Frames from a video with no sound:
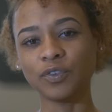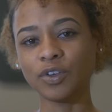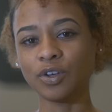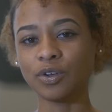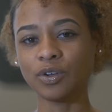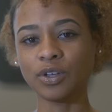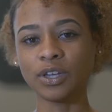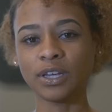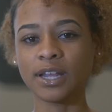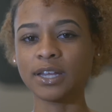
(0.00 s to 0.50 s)
feel,
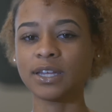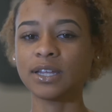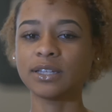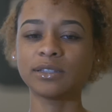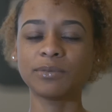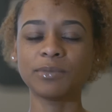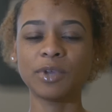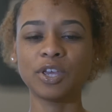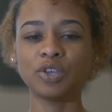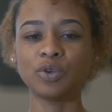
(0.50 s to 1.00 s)
and that
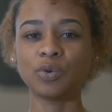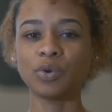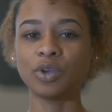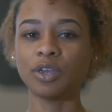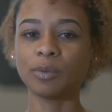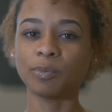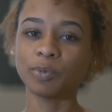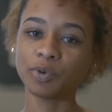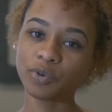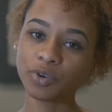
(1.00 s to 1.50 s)
doesn't make you a
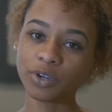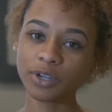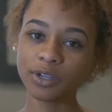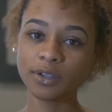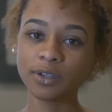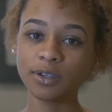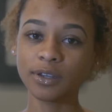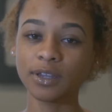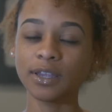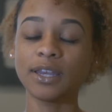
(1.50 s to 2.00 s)
hypocrite.
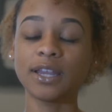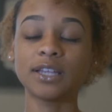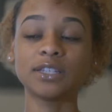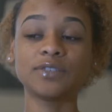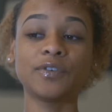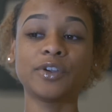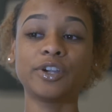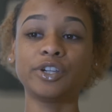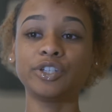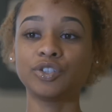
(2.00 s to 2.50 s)
And that's
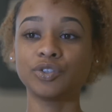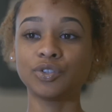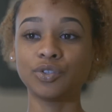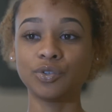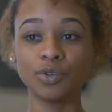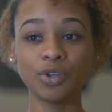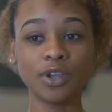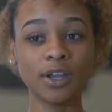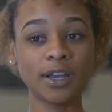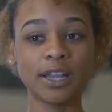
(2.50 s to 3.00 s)
very true.
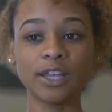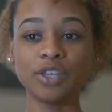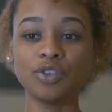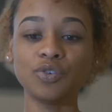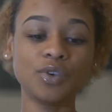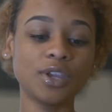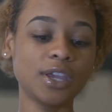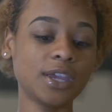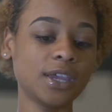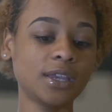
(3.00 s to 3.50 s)
Like
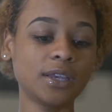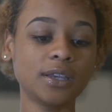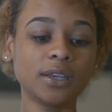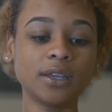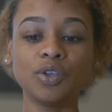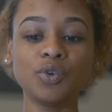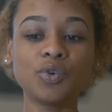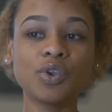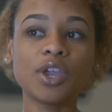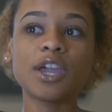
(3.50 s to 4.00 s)
you
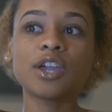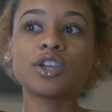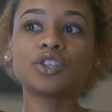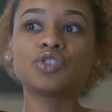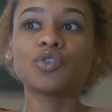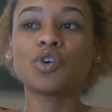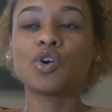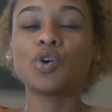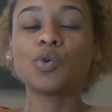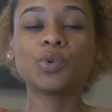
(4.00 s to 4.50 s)
can't
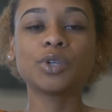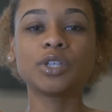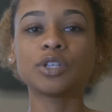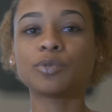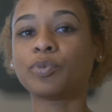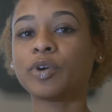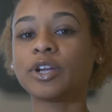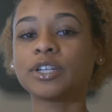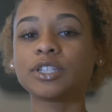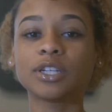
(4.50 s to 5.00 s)
control when
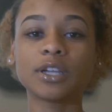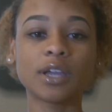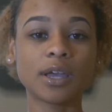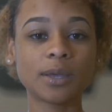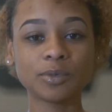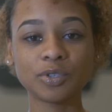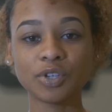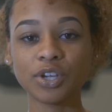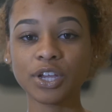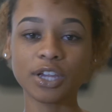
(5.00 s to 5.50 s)
depression
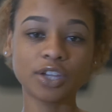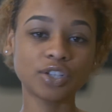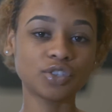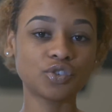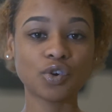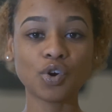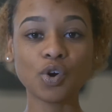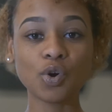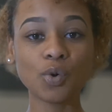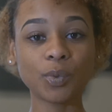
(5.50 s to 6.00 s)
comes. You can't
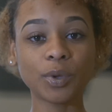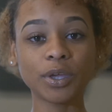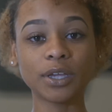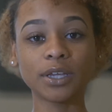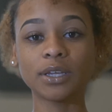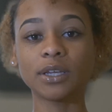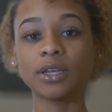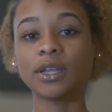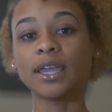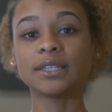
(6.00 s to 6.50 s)
control
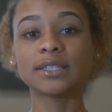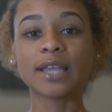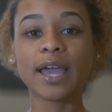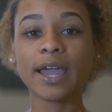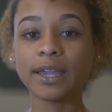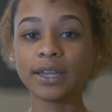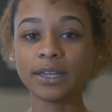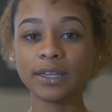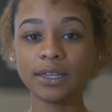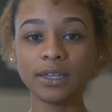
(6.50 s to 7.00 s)
when
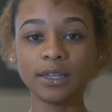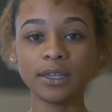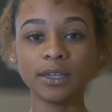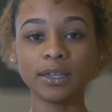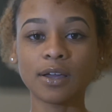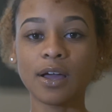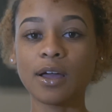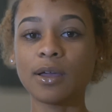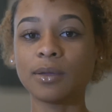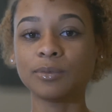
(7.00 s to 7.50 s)
anxiety
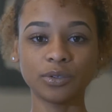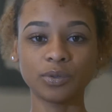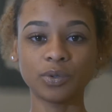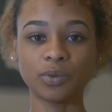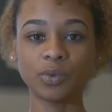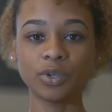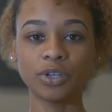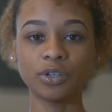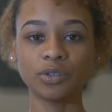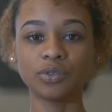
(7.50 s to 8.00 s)
comes,
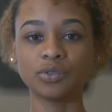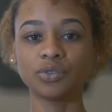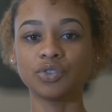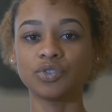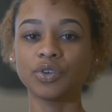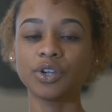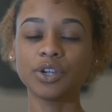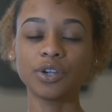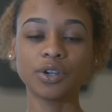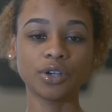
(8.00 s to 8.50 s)
what it'll
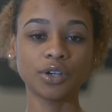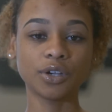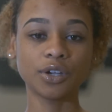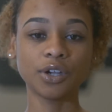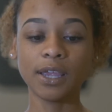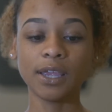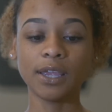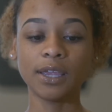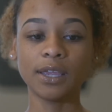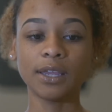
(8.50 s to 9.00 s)
trigger.
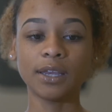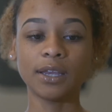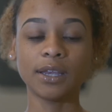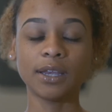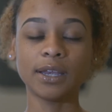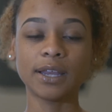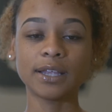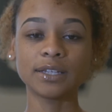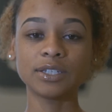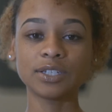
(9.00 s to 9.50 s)

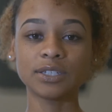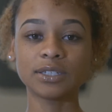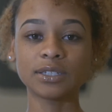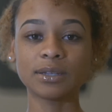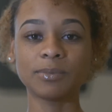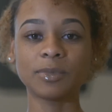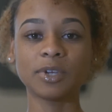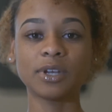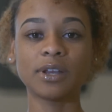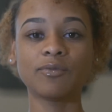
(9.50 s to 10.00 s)
And that's just
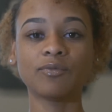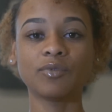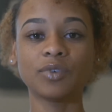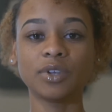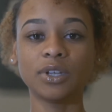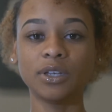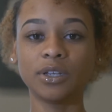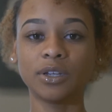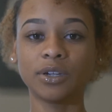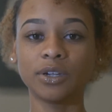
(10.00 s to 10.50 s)
something I'm
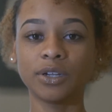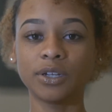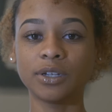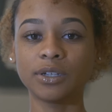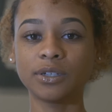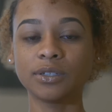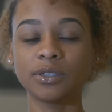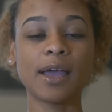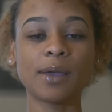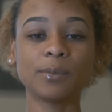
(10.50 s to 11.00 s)
really
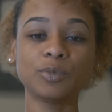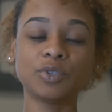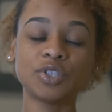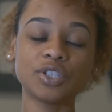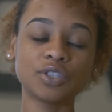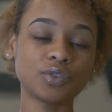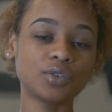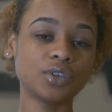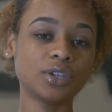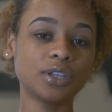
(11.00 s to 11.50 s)
learning. I'm
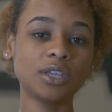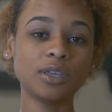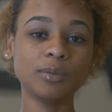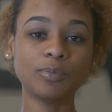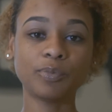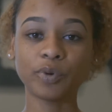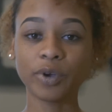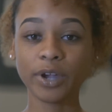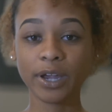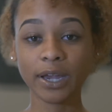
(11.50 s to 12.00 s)
just going to keep
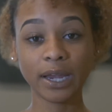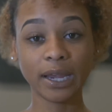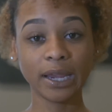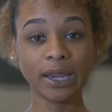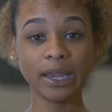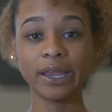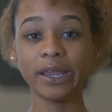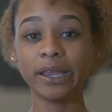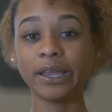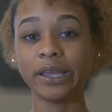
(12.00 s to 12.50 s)

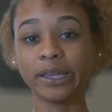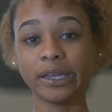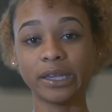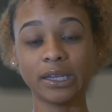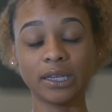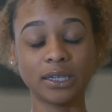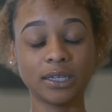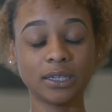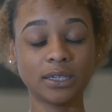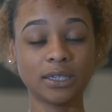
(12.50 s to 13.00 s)
praying
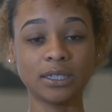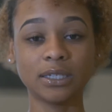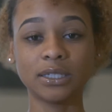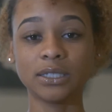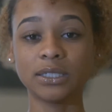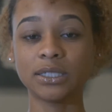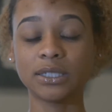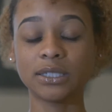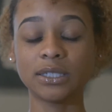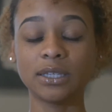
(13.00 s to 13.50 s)
and
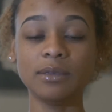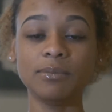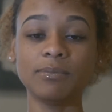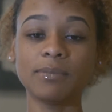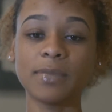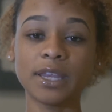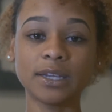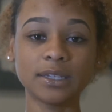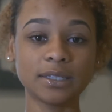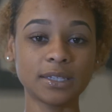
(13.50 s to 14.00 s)
just keep
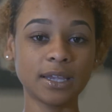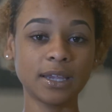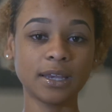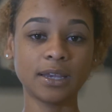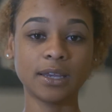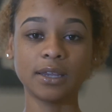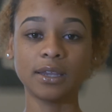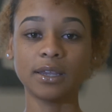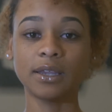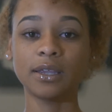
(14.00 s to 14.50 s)

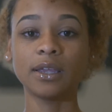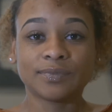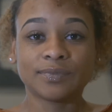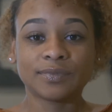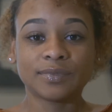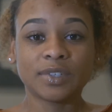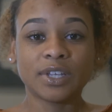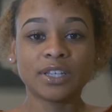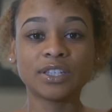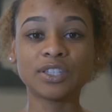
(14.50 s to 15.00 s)
meditating
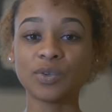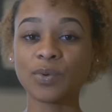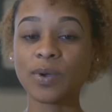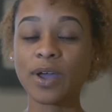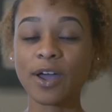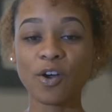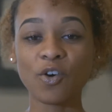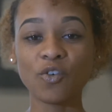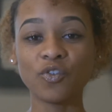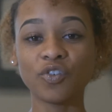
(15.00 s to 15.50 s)
until
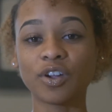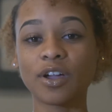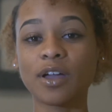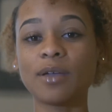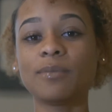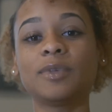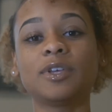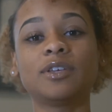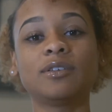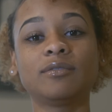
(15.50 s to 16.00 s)
I
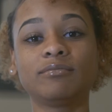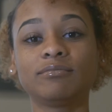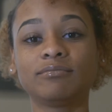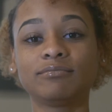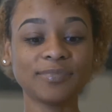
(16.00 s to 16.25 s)
overcome it.